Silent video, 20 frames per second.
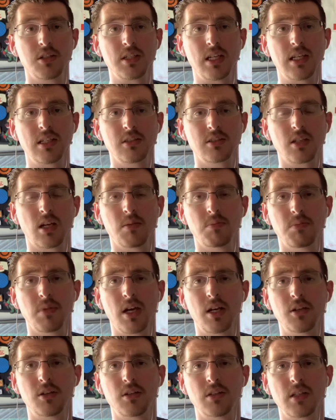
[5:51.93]
some
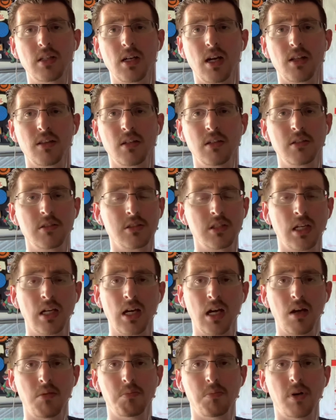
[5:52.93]
better than others,
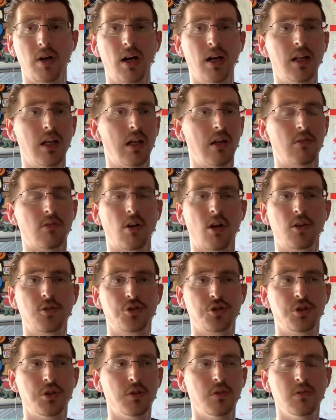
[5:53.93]
but it'll all
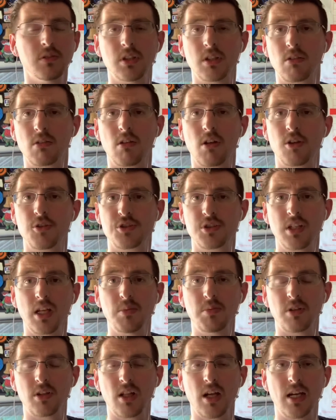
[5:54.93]
shoot, it'll all
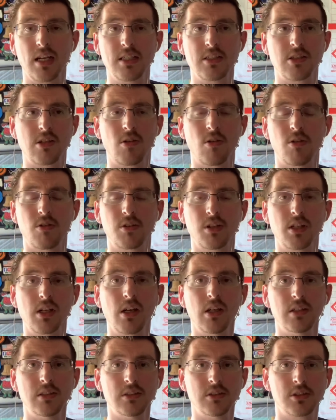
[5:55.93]
stabilize in all the
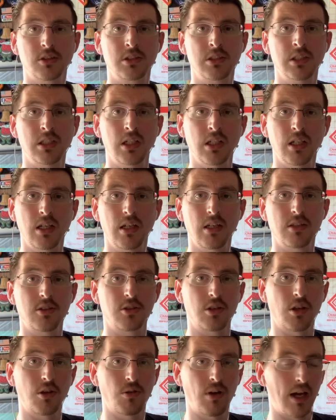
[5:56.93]
guns.
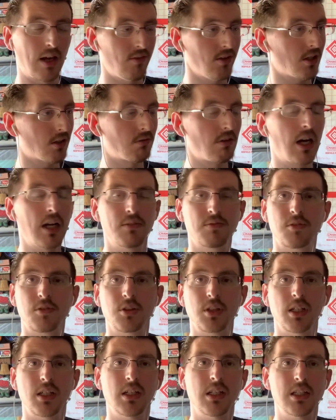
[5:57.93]
So having a rifle
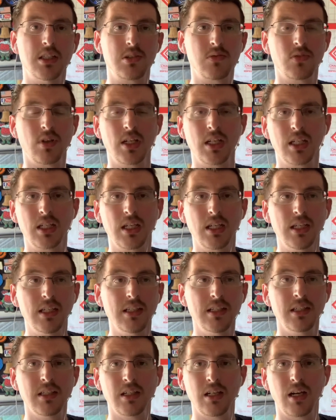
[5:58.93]
that is finicky
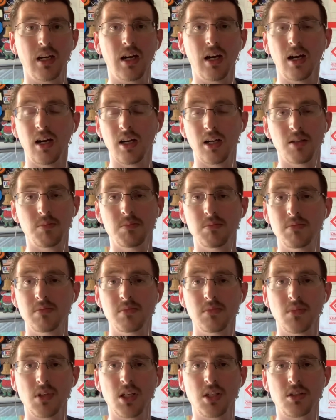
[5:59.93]

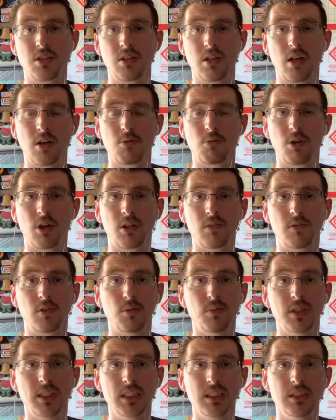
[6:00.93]
isn't going to work for
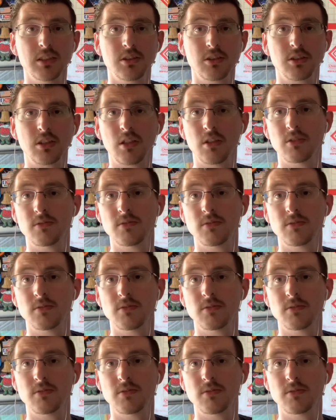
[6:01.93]
me. So